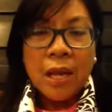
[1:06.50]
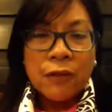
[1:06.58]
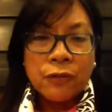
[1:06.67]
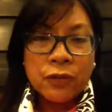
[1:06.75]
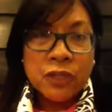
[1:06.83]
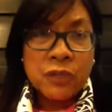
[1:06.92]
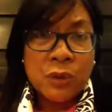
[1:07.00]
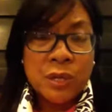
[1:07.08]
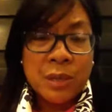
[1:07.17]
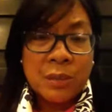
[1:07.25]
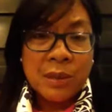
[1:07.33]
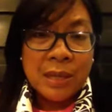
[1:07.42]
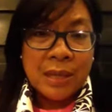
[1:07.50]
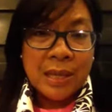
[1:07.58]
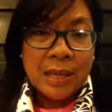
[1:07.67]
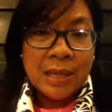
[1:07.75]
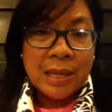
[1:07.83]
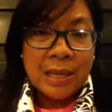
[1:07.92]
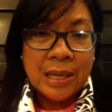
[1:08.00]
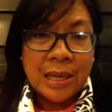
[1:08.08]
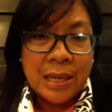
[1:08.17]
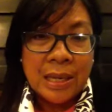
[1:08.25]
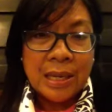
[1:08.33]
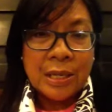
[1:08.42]
First of all, some of the things that
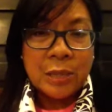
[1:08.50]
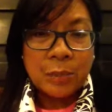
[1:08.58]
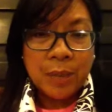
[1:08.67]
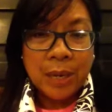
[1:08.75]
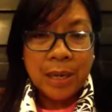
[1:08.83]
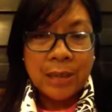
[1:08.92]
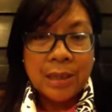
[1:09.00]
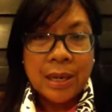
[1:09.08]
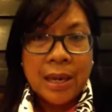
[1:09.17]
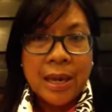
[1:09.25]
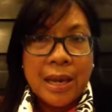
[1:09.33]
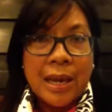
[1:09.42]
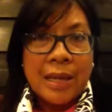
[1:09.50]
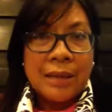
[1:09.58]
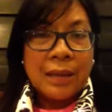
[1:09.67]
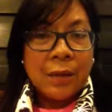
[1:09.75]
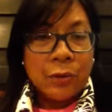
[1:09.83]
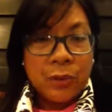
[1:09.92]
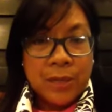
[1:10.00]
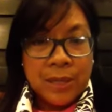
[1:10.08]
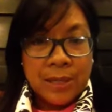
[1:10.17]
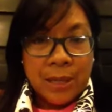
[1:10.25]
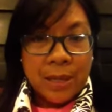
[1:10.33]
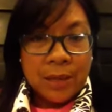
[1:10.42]
he explained, like Kuya
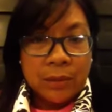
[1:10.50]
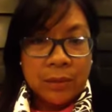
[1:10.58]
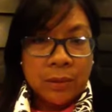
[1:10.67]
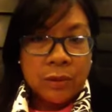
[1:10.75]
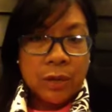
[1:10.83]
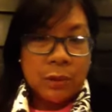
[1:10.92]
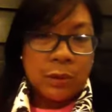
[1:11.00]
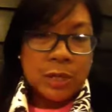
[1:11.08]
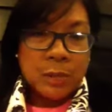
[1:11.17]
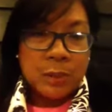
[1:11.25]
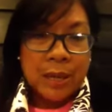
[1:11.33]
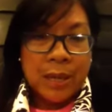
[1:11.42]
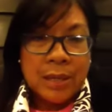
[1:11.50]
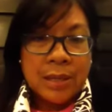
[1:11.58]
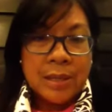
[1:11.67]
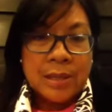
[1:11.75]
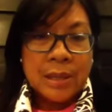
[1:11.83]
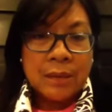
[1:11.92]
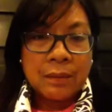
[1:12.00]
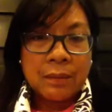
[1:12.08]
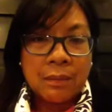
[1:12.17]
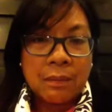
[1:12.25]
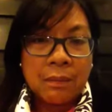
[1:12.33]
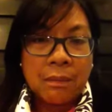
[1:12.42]
said, try to explain, is that
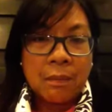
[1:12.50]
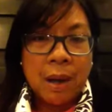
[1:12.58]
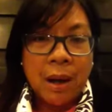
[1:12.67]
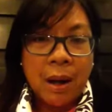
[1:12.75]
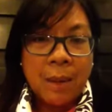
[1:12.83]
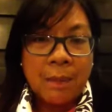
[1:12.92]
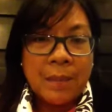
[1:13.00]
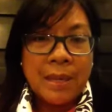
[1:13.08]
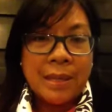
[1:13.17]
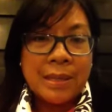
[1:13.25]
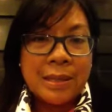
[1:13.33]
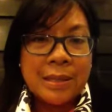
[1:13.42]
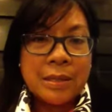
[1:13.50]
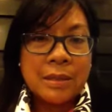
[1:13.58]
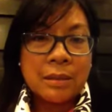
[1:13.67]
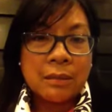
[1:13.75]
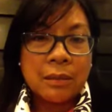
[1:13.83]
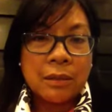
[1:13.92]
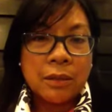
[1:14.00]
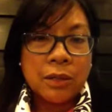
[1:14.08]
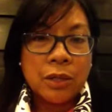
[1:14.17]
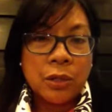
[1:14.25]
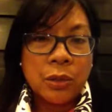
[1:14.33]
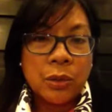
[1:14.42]
mom is,
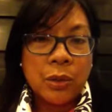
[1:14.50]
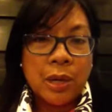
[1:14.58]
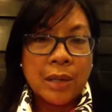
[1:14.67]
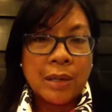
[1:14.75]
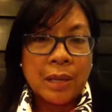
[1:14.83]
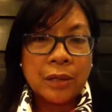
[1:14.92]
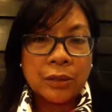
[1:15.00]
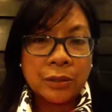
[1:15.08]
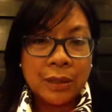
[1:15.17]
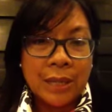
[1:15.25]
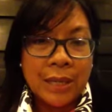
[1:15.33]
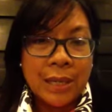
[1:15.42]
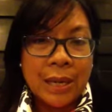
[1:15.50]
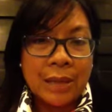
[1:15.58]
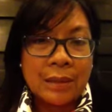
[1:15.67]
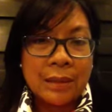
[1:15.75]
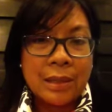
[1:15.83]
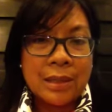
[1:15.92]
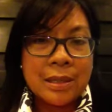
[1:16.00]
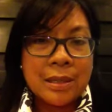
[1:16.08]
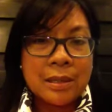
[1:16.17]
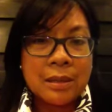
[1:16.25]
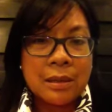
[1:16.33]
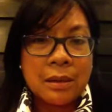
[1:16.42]
an elderly and
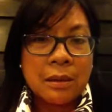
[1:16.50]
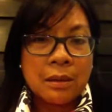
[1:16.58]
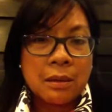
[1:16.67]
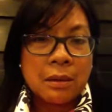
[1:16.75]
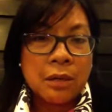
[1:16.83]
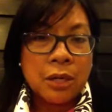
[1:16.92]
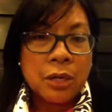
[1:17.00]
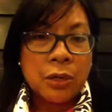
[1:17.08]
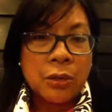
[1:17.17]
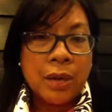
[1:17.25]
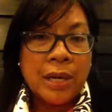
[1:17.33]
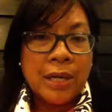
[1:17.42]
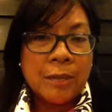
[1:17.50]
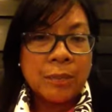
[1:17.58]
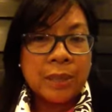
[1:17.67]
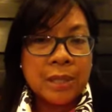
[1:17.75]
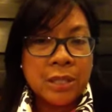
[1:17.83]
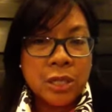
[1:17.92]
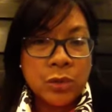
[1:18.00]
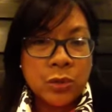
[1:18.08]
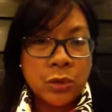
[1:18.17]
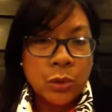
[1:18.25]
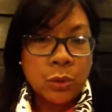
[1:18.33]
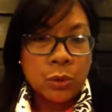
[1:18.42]
is, 80 plus years
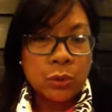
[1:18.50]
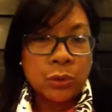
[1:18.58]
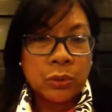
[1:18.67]
old